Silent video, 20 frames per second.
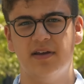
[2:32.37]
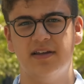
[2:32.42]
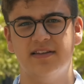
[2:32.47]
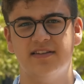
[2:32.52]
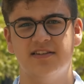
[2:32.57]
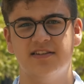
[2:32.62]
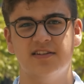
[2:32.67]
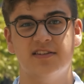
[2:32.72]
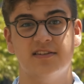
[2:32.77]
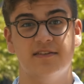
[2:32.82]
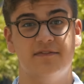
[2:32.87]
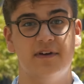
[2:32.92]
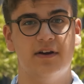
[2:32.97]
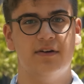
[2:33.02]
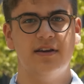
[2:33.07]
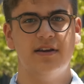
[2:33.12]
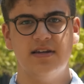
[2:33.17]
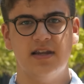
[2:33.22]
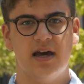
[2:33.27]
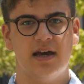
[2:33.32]
It's just a
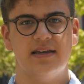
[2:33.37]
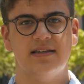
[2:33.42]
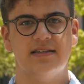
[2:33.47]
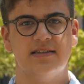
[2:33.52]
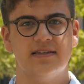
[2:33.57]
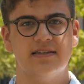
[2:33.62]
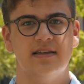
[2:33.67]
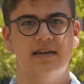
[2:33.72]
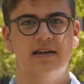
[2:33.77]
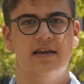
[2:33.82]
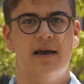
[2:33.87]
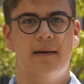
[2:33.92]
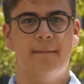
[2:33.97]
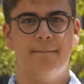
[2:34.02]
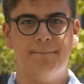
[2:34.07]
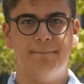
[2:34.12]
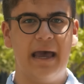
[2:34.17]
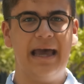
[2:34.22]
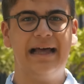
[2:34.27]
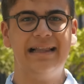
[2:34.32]
very nice,
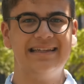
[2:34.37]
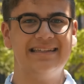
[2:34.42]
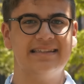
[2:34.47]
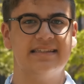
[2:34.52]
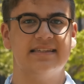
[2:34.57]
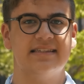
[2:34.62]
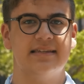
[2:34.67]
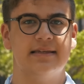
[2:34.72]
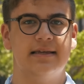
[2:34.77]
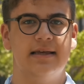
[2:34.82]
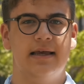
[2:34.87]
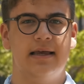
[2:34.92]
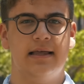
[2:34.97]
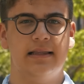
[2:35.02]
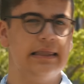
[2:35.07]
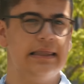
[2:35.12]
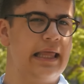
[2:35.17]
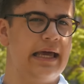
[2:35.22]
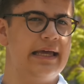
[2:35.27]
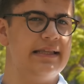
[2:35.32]
balanced
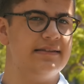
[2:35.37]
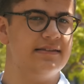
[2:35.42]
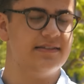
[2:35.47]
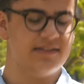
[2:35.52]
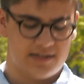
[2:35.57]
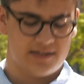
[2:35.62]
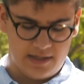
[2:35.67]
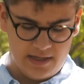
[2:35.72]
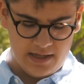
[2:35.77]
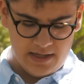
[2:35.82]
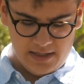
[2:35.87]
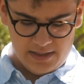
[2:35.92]
lens.